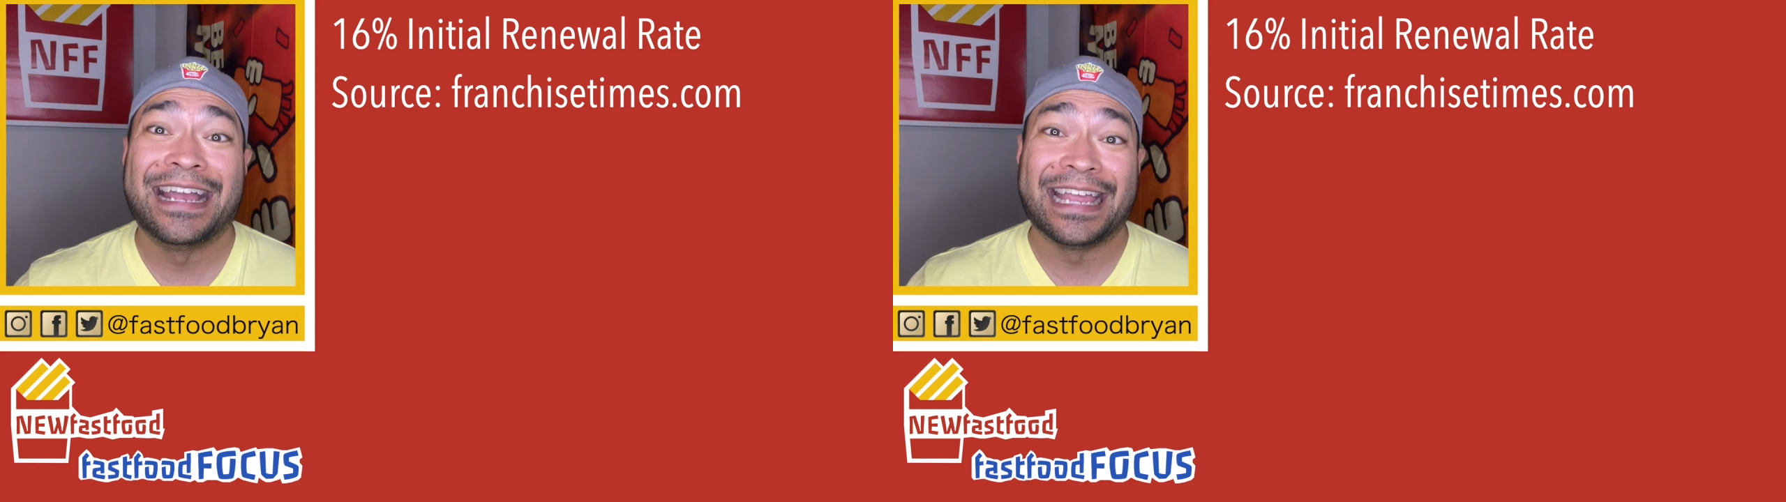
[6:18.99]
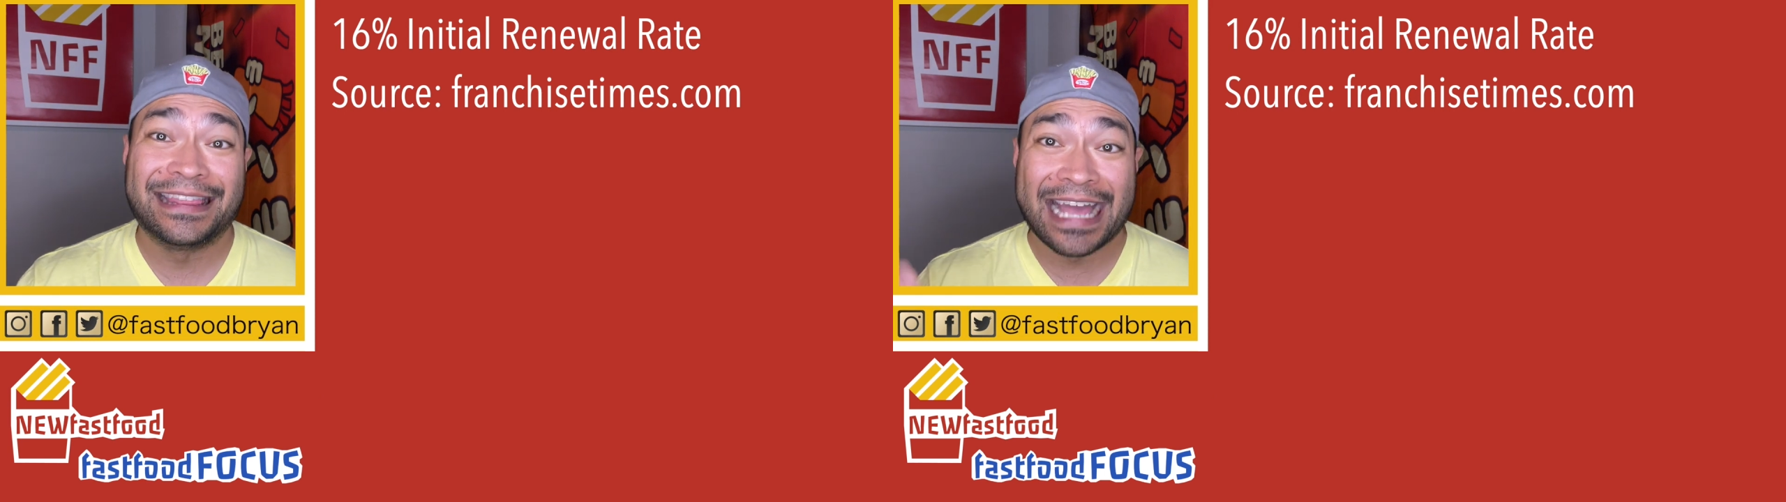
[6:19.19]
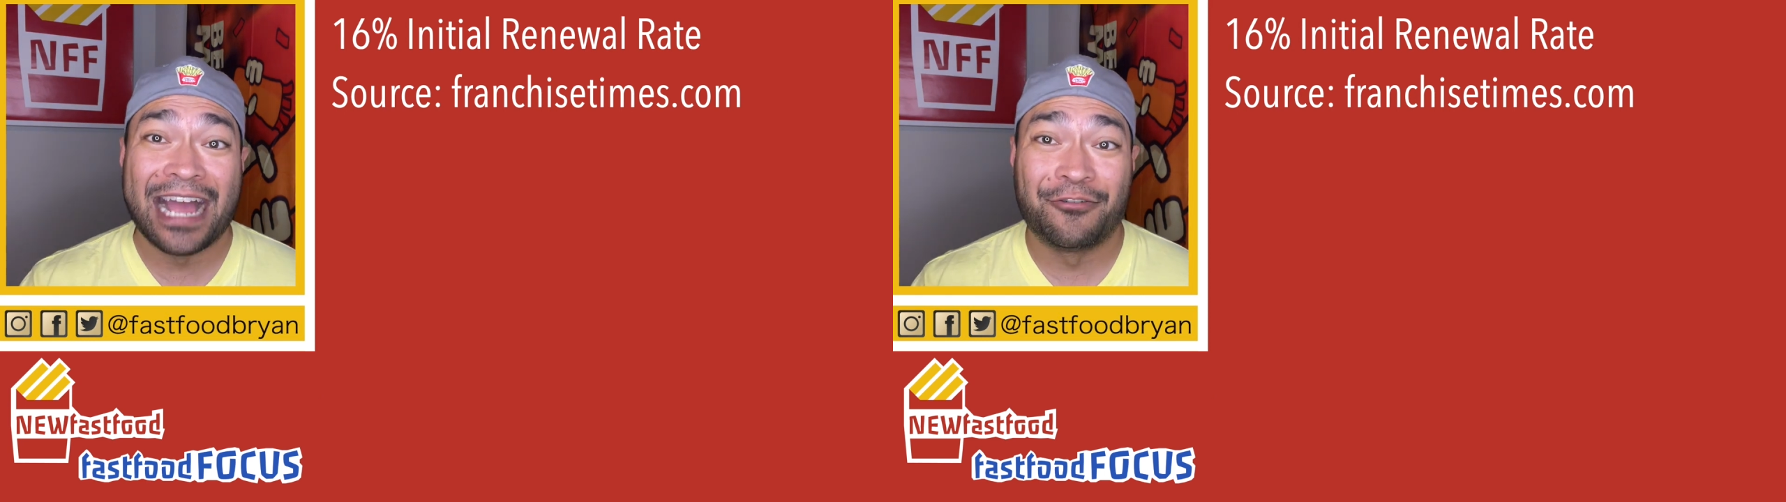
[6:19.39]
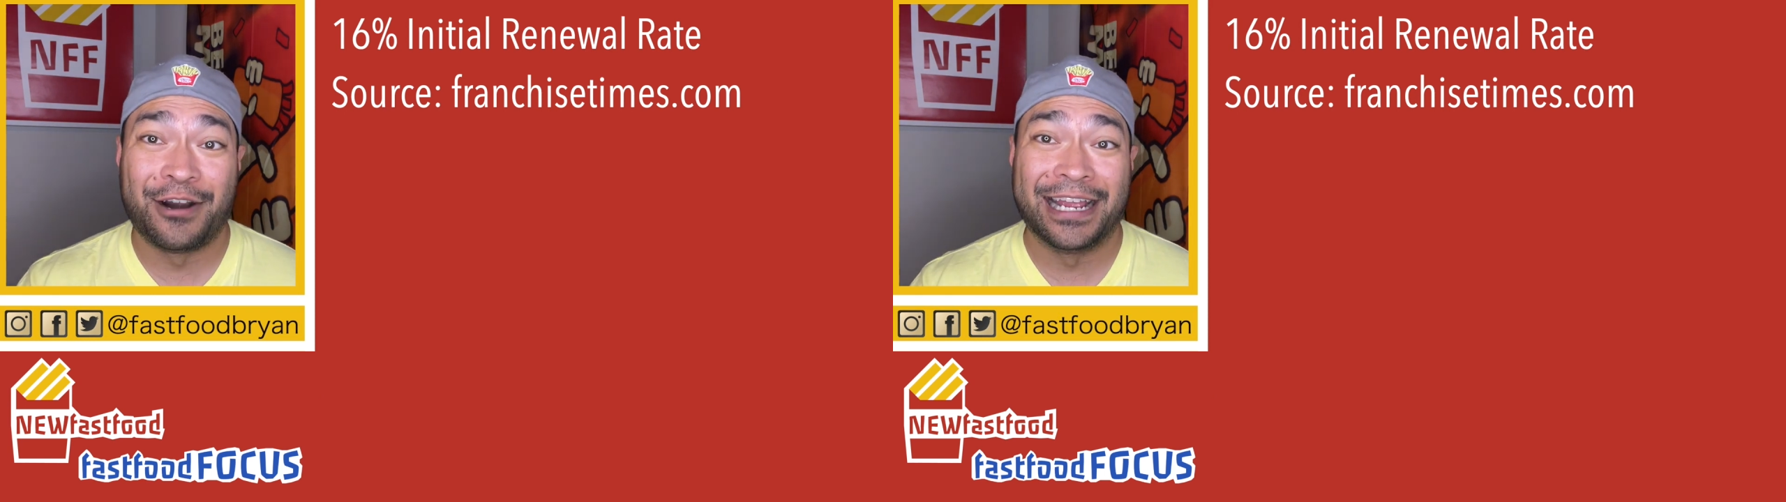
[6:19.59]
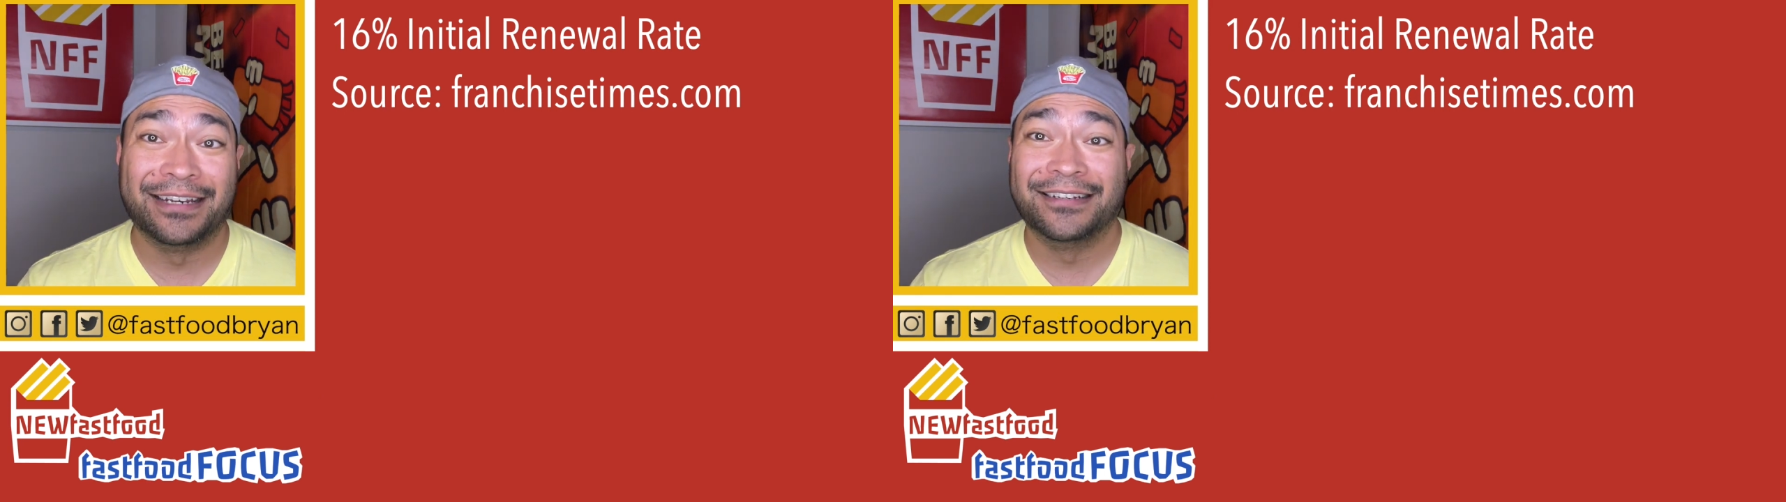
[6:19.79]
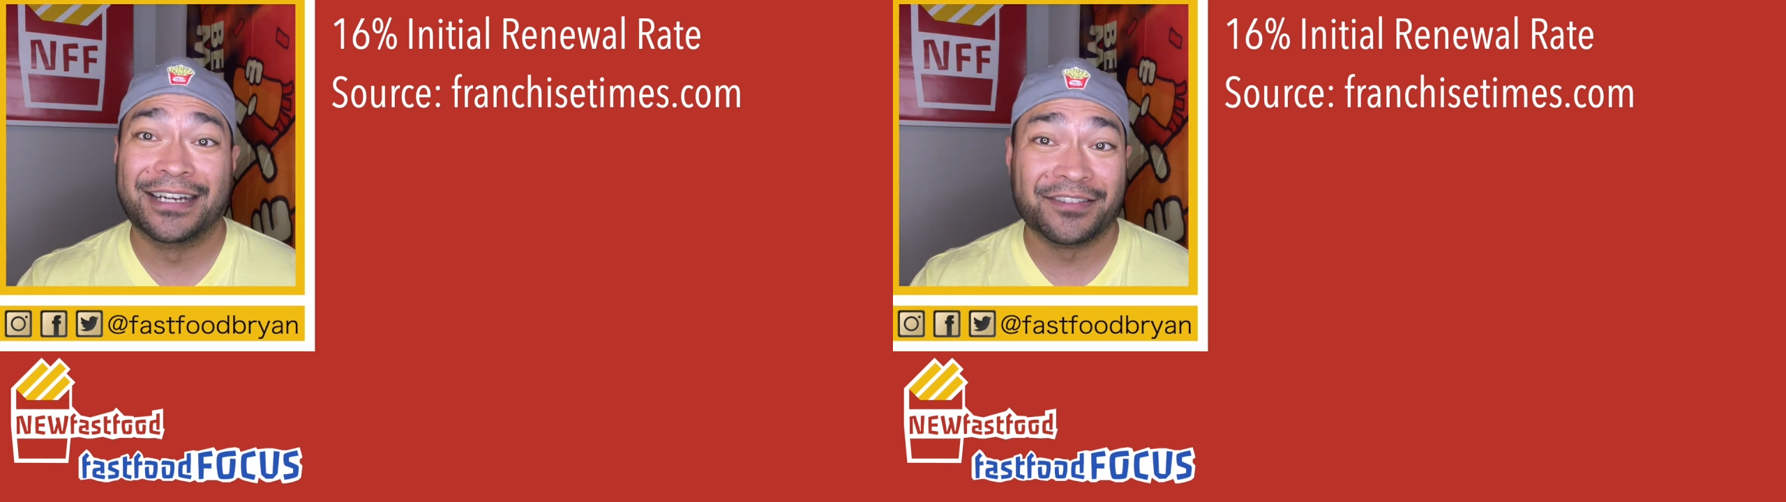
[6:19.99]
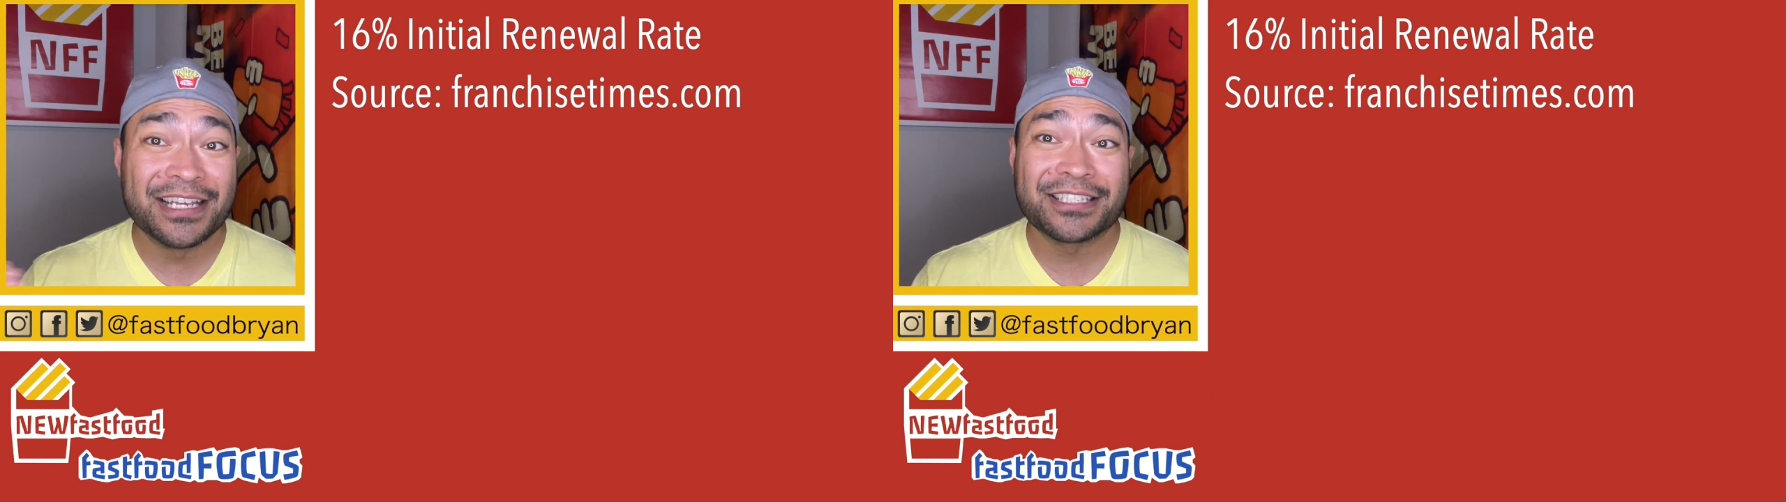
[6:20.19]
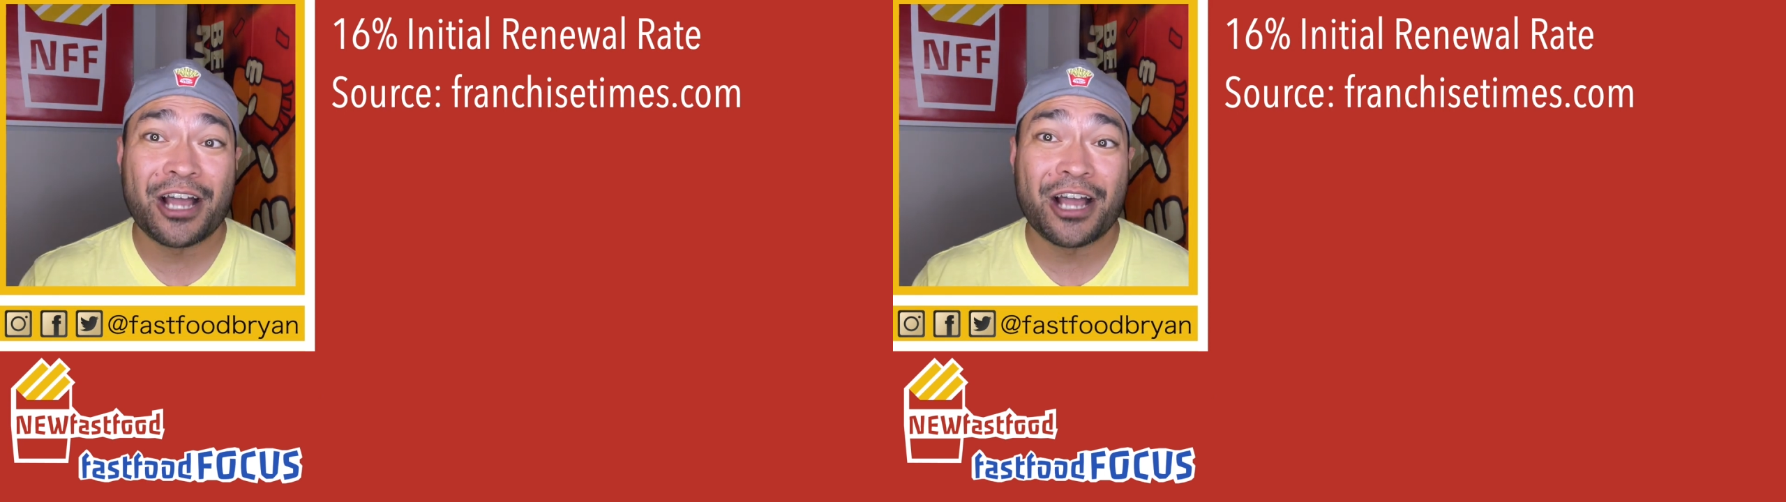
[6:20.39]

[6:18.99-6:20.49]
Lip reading: At that rate, unless